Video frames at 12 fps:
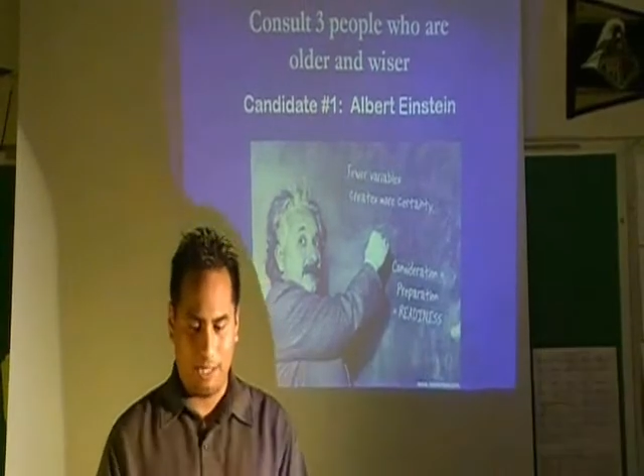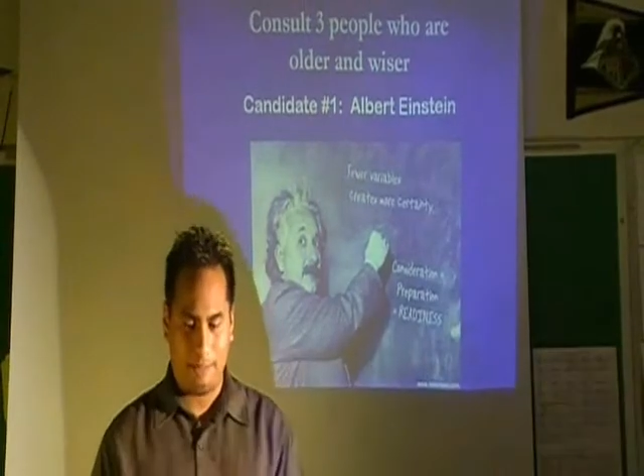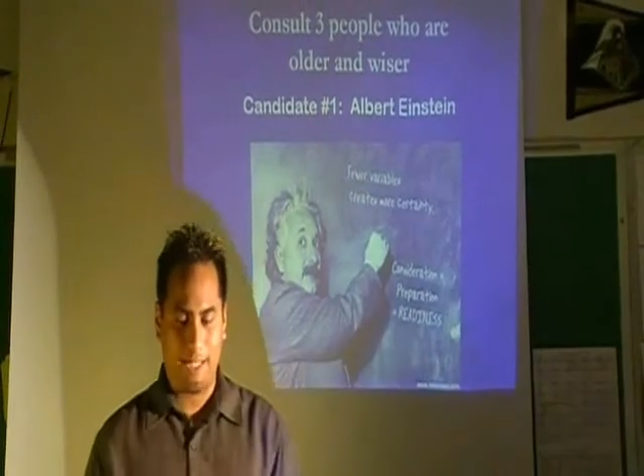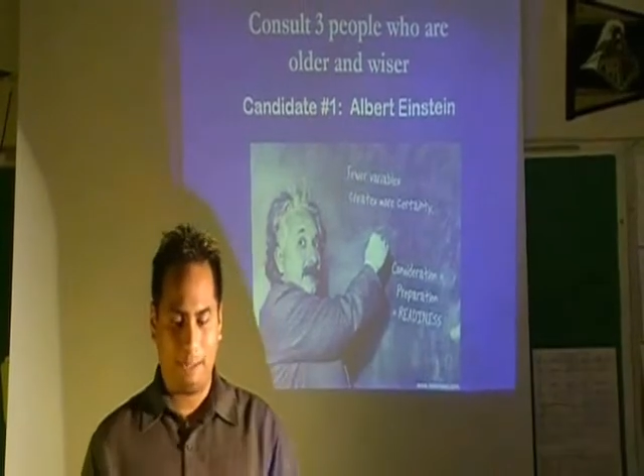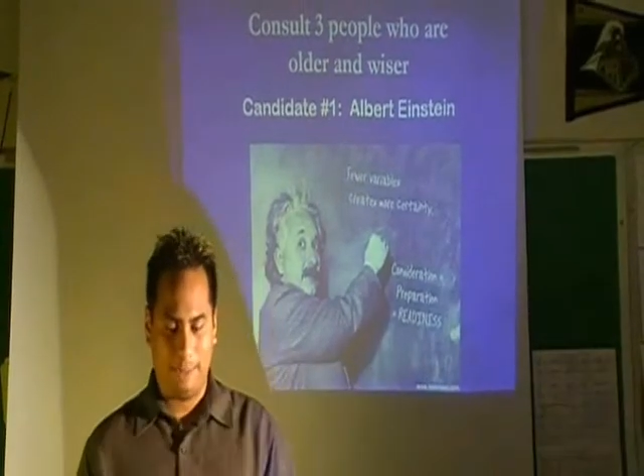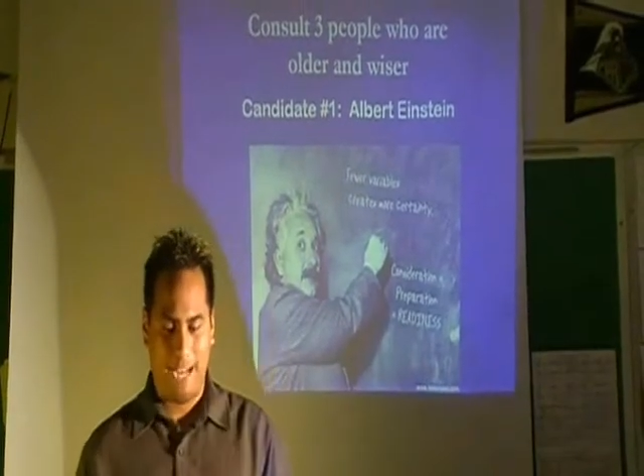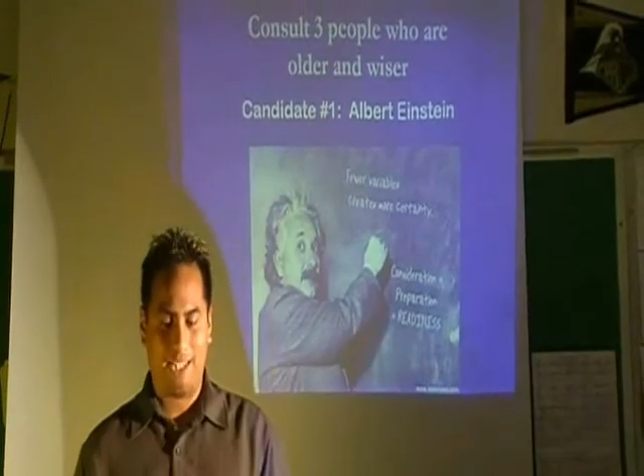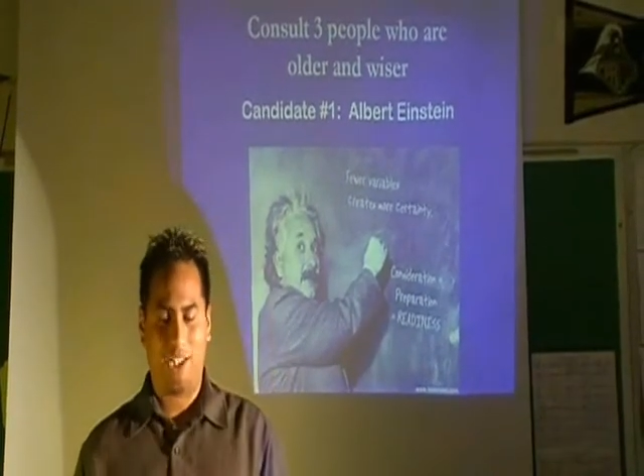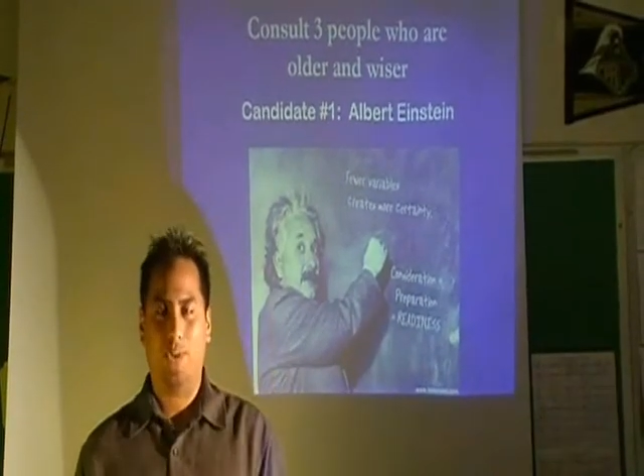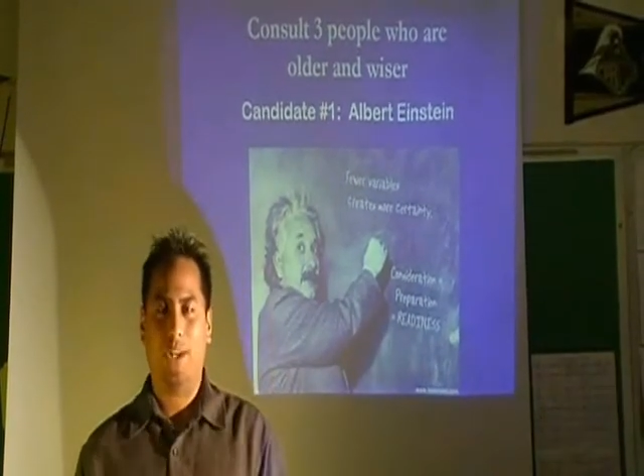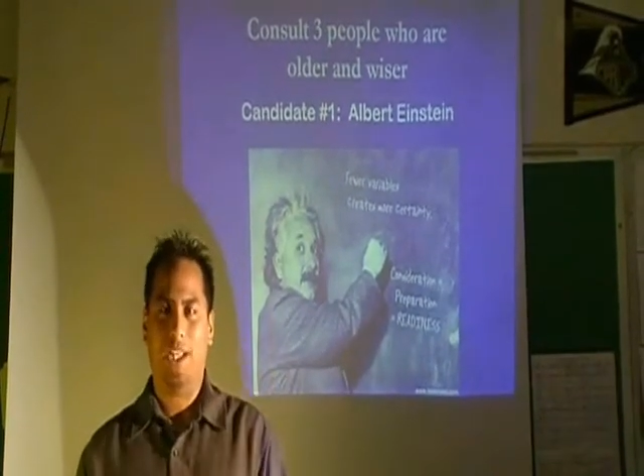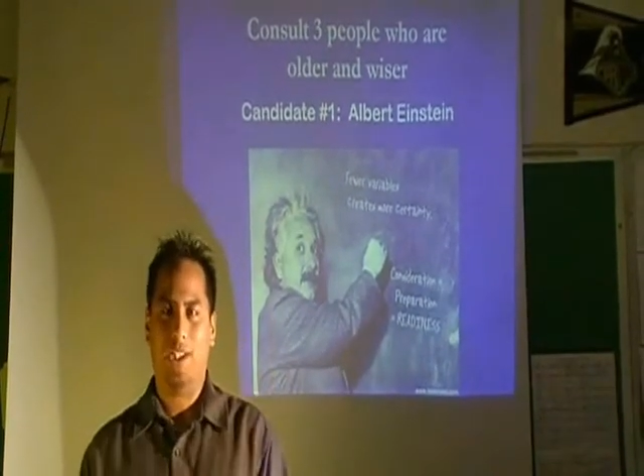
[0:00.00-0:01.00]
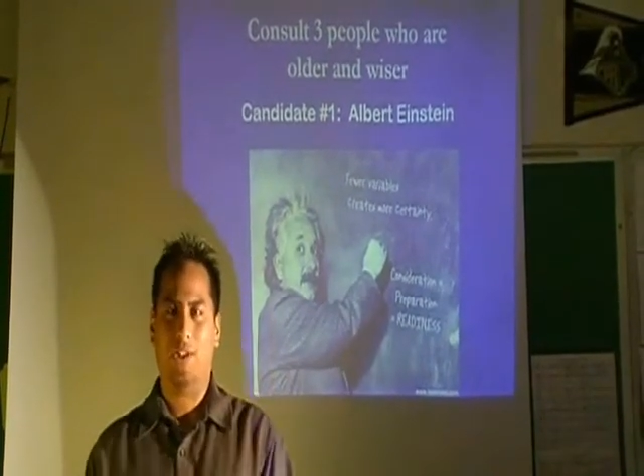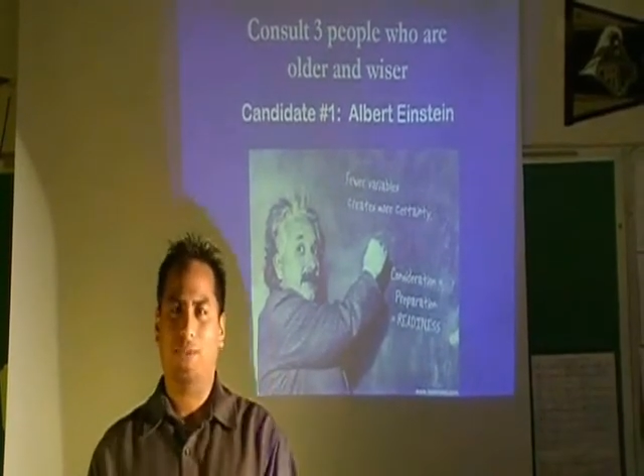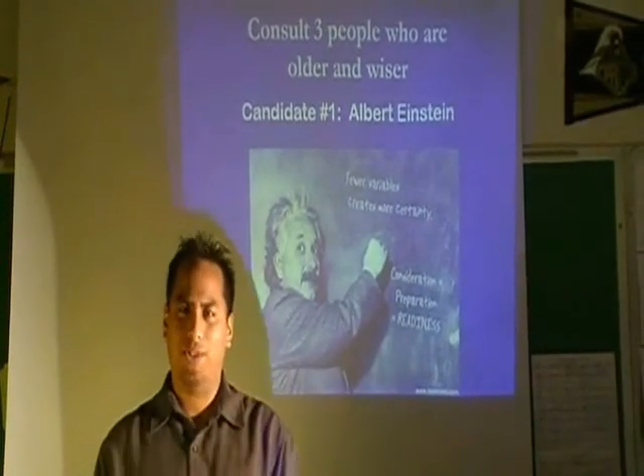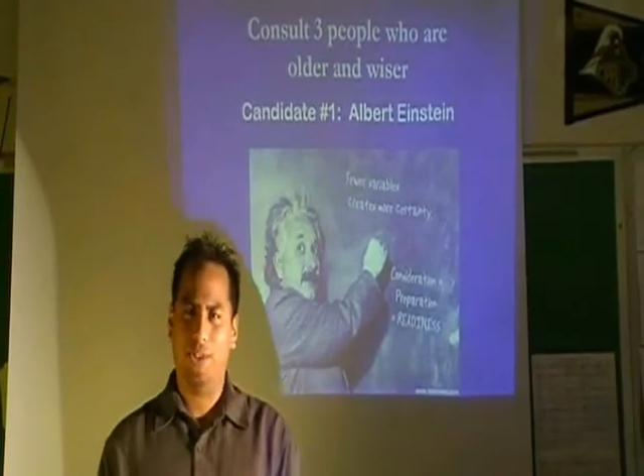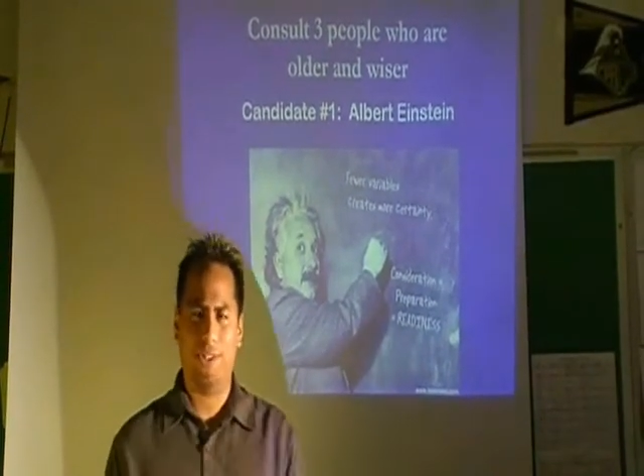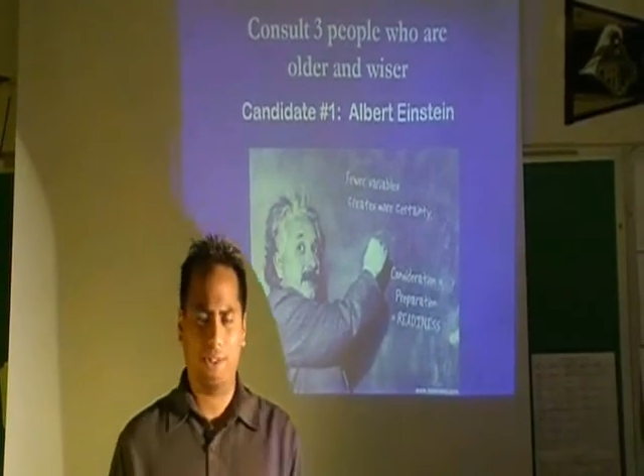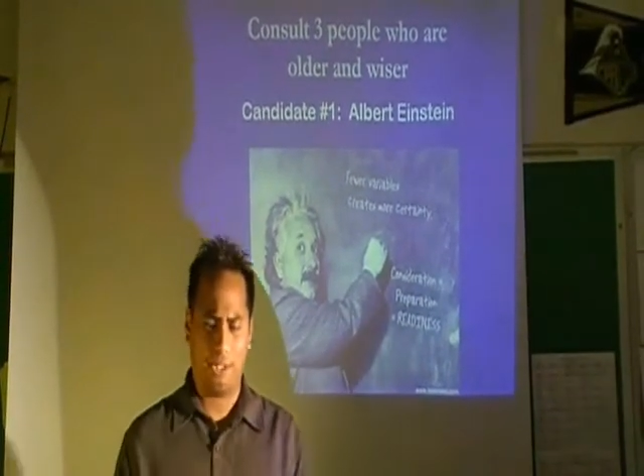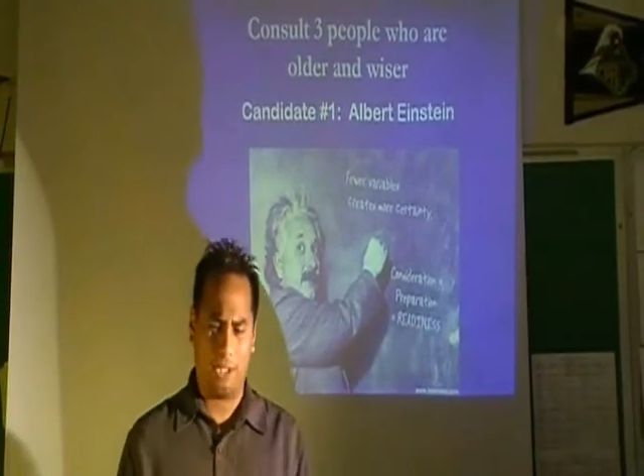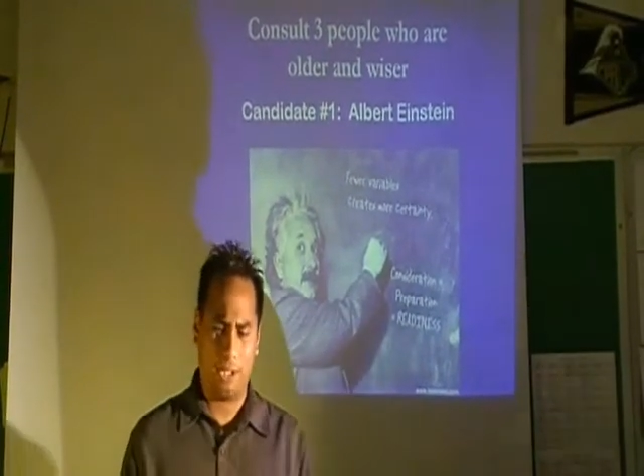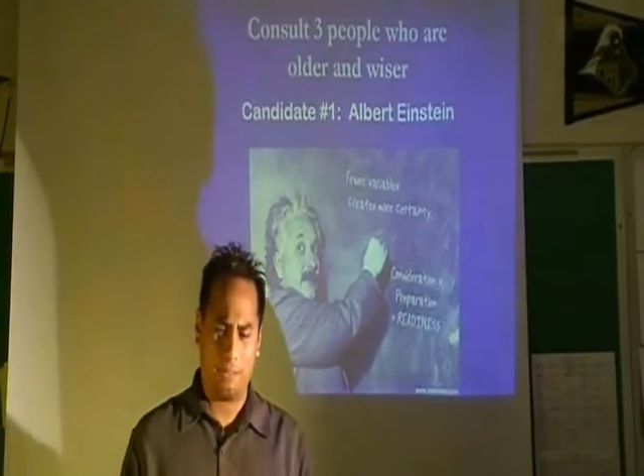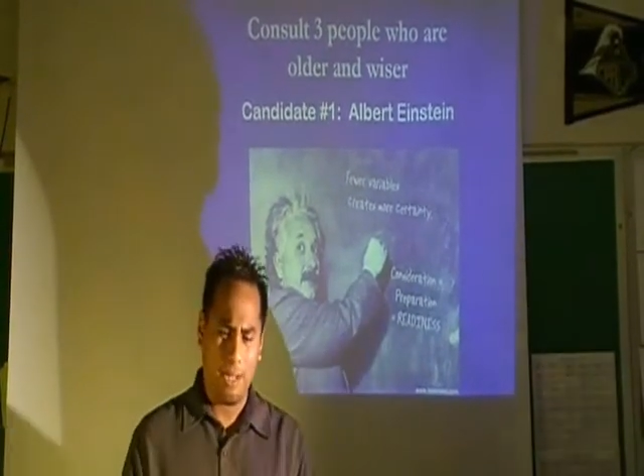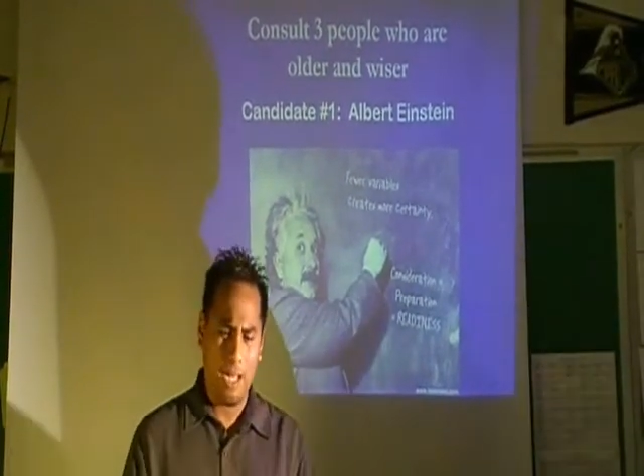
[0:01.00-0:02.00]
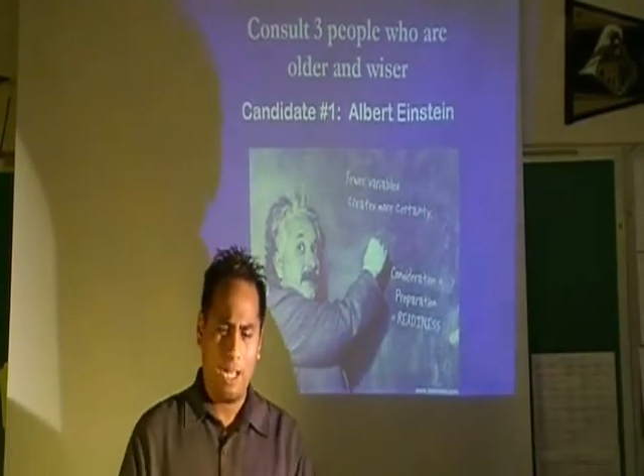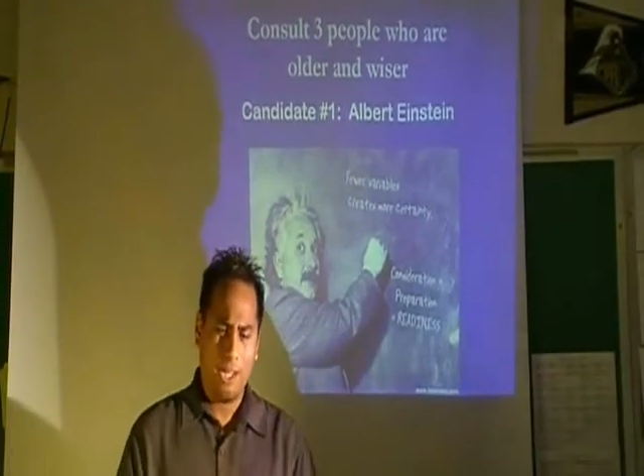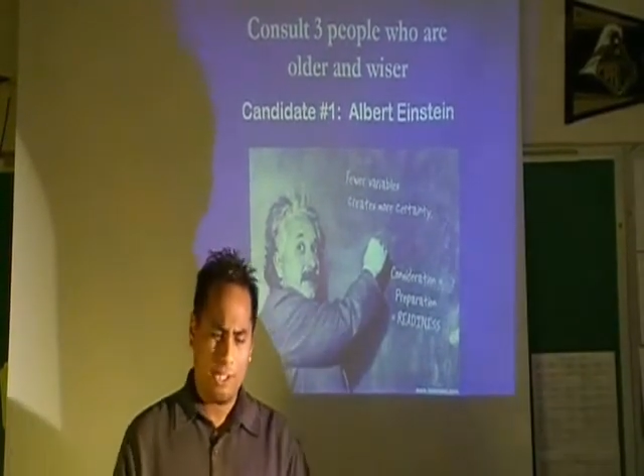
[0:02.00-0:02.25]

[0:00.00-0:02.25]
and he passed away just a few years ago.